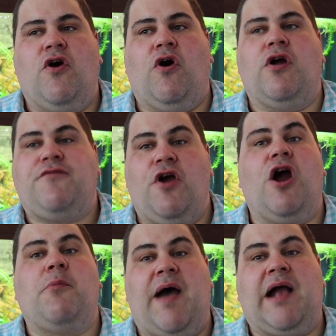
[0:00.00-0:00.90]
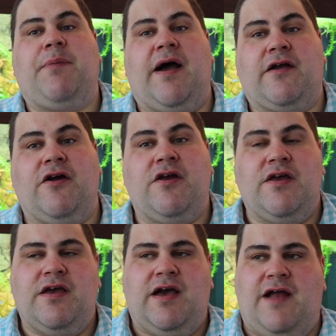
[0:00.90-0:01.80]
or if you are a backpacker
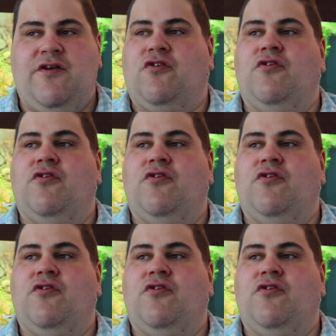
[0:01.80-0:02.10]
and you're